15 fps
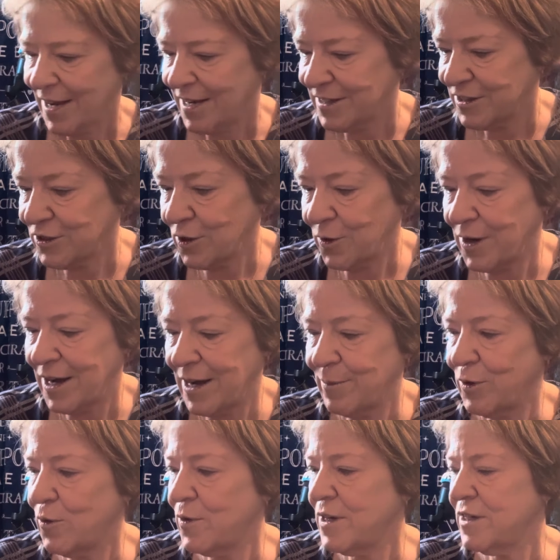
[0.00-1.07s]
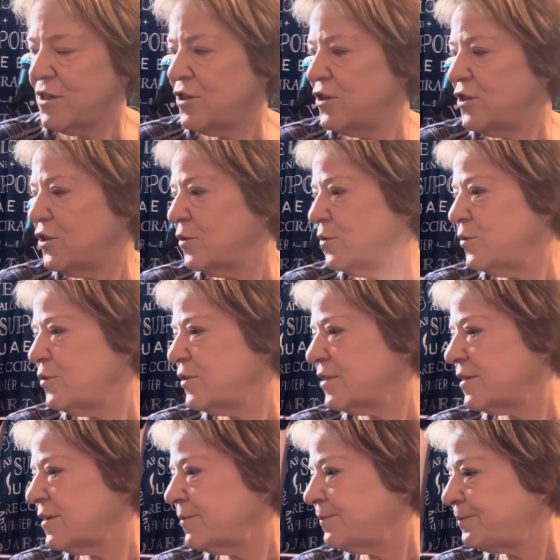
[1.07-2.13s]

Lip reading: So I'm going to use